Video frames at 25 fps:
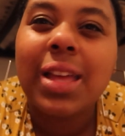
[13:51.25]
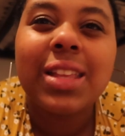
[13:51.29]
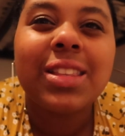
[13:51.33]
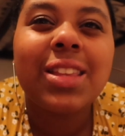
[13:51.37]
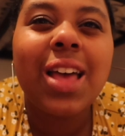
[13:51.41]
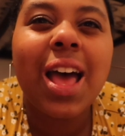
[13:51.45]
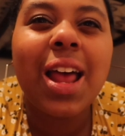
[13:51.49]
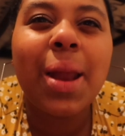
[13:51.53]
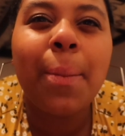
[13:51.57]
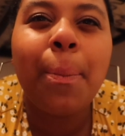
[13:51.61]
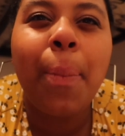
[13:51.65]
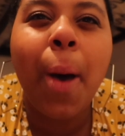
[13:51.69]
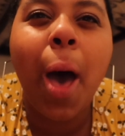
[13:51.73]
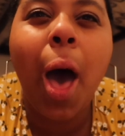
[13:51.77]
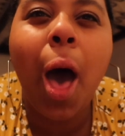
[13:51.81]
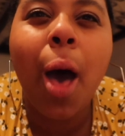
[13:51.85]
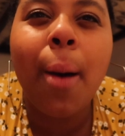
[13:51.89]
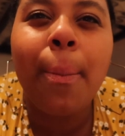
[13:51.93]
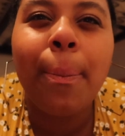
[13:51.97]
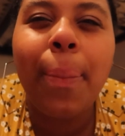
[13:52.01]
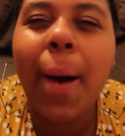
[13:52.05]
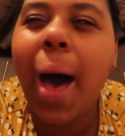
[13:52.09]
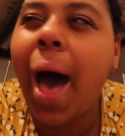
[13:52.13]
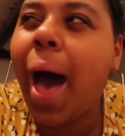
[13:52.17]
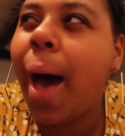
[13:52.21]
Dr.
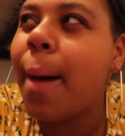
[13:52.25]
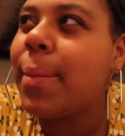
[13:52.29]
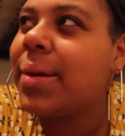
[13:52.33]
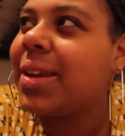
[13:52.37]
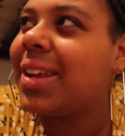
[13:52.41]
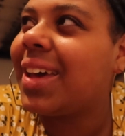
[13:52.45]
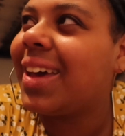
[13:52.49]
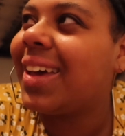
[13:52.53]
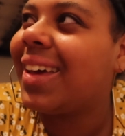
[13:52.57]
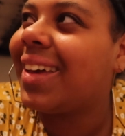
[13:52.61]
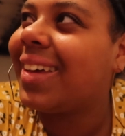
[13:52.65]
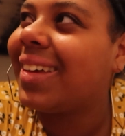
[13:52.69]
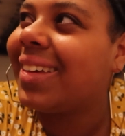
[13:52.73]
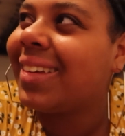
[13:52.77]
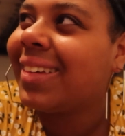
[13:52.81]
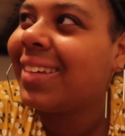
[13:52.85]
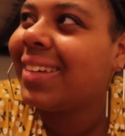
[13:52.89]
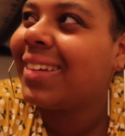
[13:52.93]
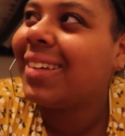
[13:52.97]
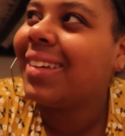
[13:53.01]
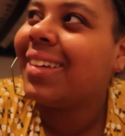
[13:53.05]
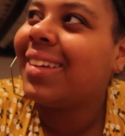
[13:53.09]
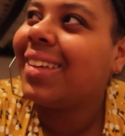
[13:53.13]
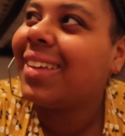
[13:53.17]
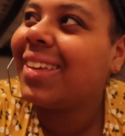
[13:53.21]
Pa Palmer.
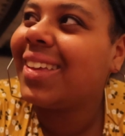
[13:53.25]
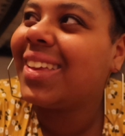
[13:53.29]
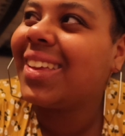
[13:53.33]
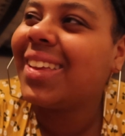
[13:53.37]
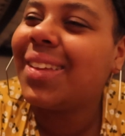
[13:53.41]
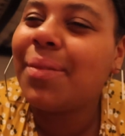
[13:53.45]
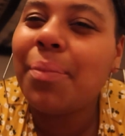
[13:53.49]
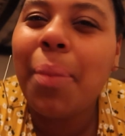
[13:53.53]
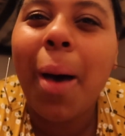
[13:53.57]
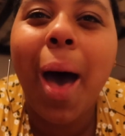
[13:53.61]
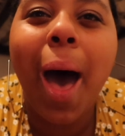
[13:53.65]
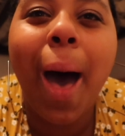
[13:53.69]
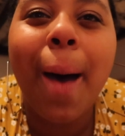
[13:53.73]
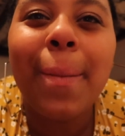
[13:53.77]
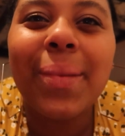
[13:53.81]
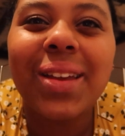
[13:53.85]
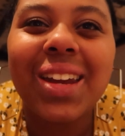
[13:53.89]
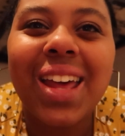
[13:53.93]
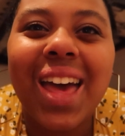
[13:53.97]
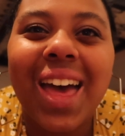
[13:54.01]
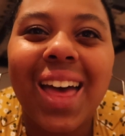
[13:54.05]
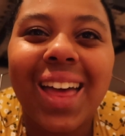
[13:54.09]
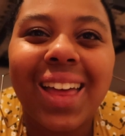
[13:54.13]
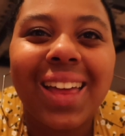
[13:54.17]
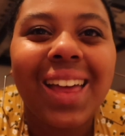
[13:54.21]
Palmer.
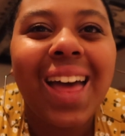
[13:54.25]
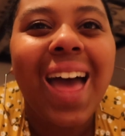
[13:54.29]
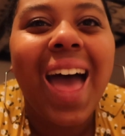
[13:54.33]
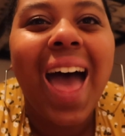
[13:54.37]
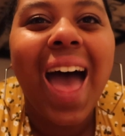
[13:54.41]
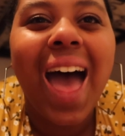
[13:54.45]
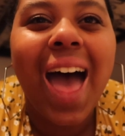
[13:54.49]
Palmer.